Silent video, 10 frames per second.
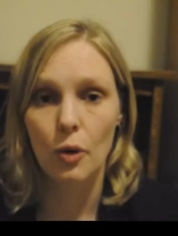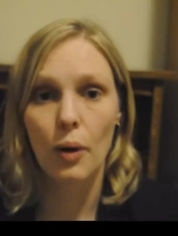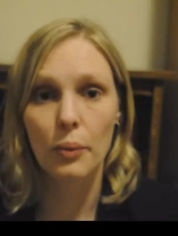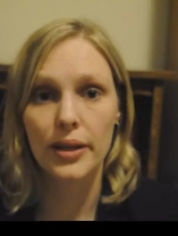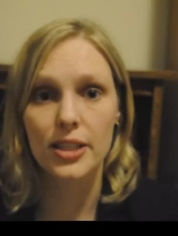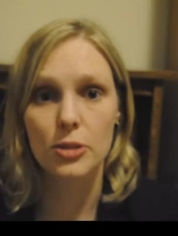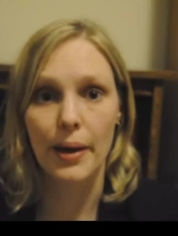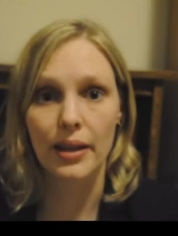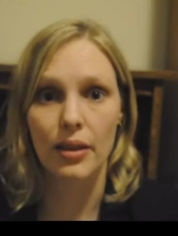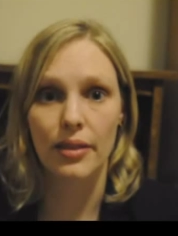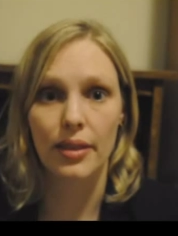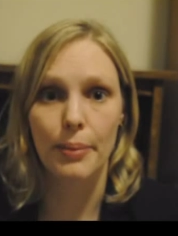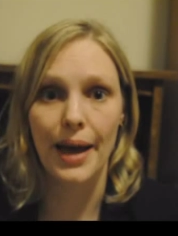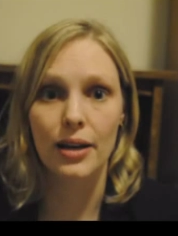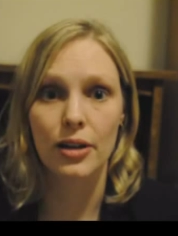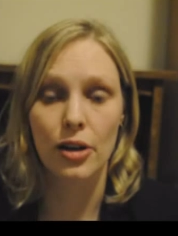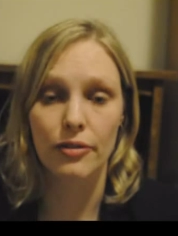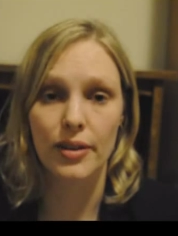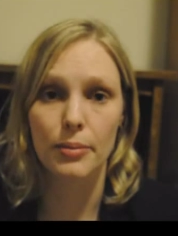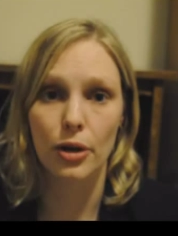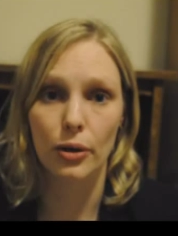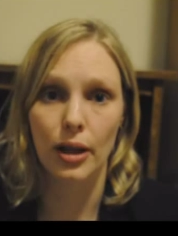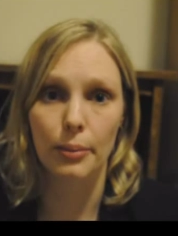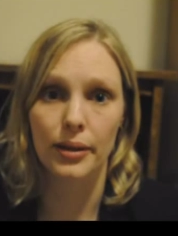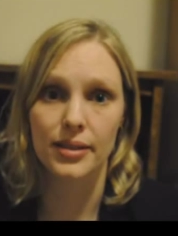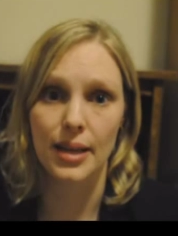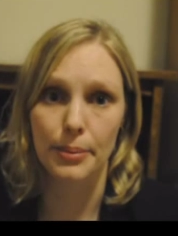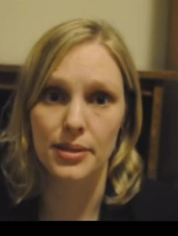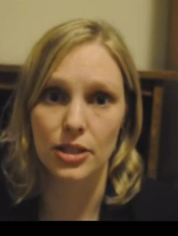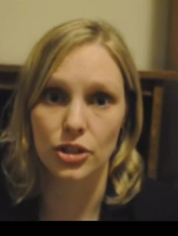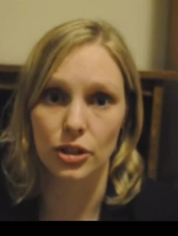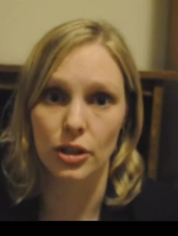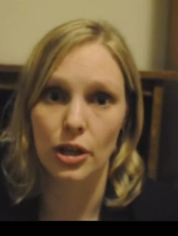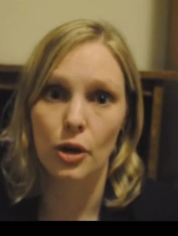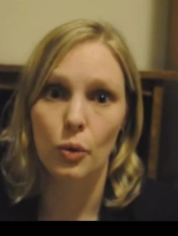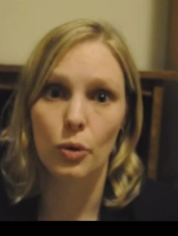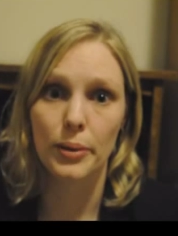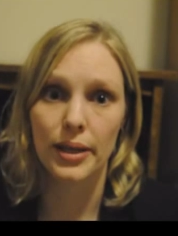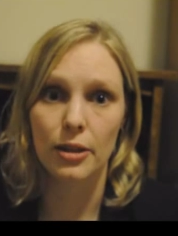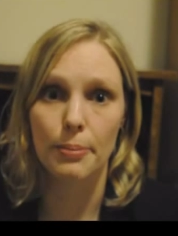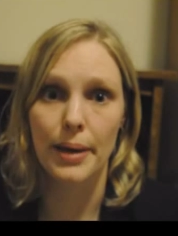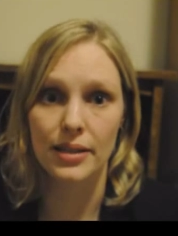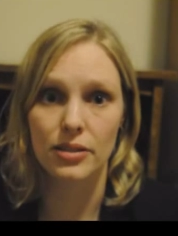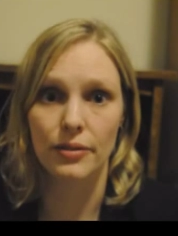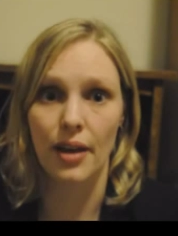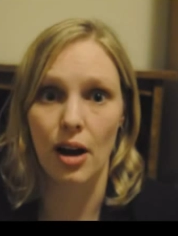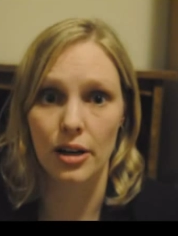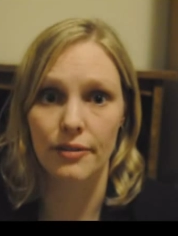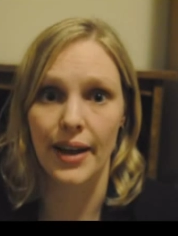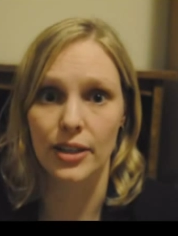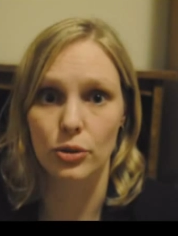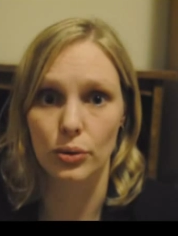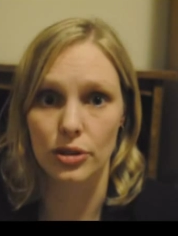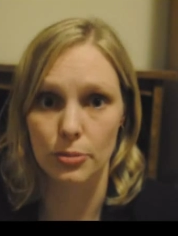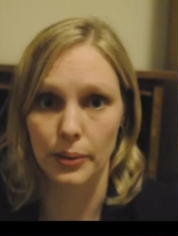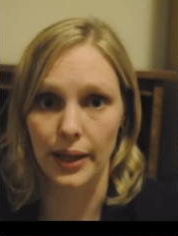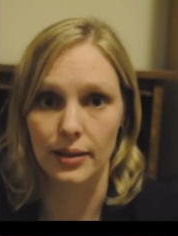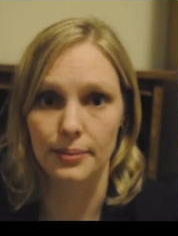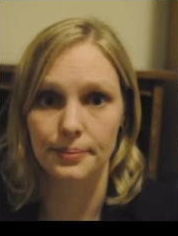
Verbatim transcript: one would expect that the pattern of immunoglobulin deposition would be in the base of the artifactual split.